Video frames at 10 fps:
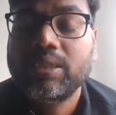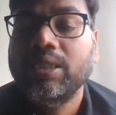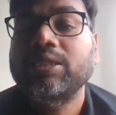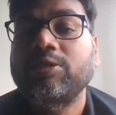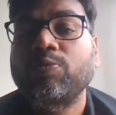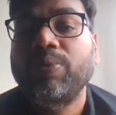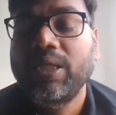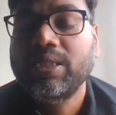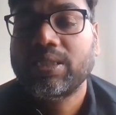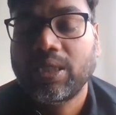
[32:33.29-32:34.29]
things you
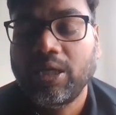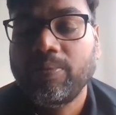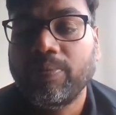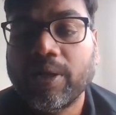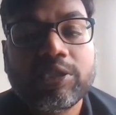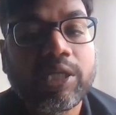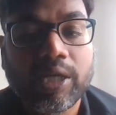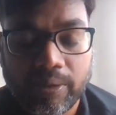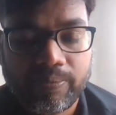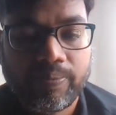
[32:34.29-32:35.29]
please keep
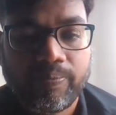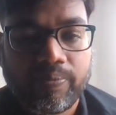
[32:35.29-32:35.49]
brushing up.